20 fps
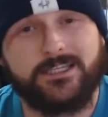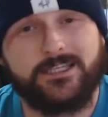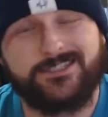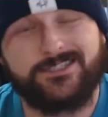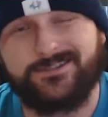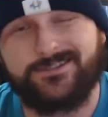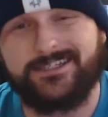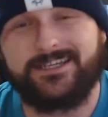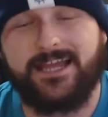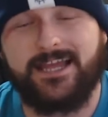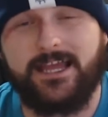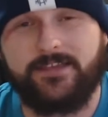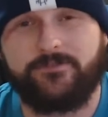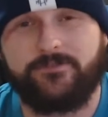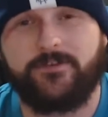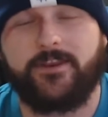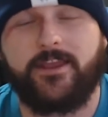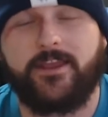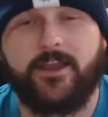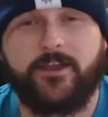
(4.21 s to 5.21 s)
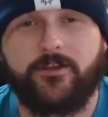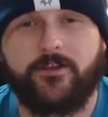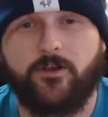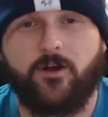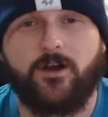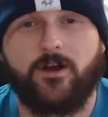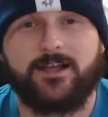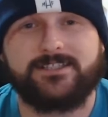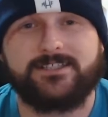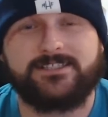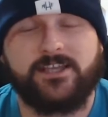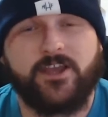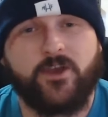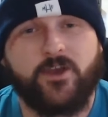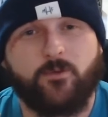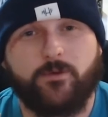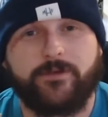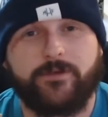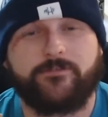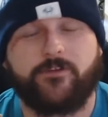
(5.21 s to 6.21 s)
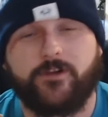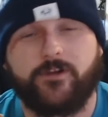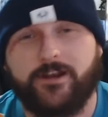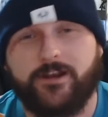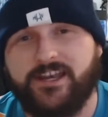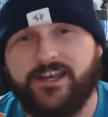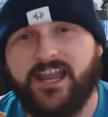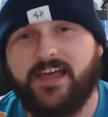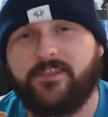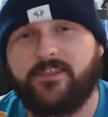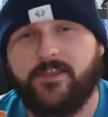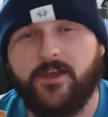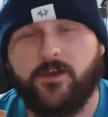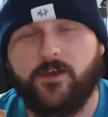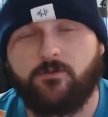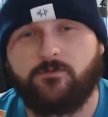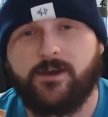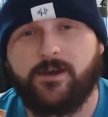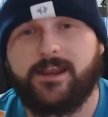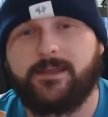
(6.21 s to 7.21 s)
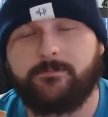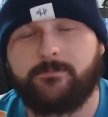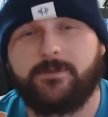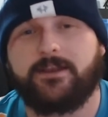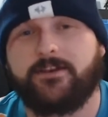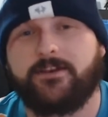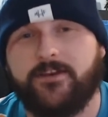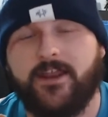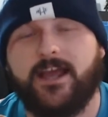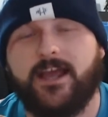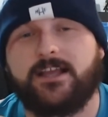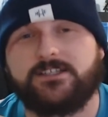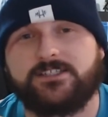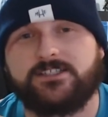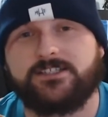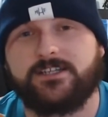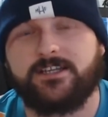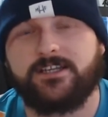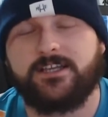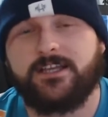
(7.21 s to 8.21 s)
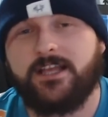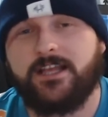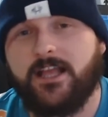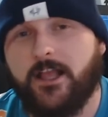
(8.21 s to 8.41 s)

So in today's video guys, we've got another recommendation.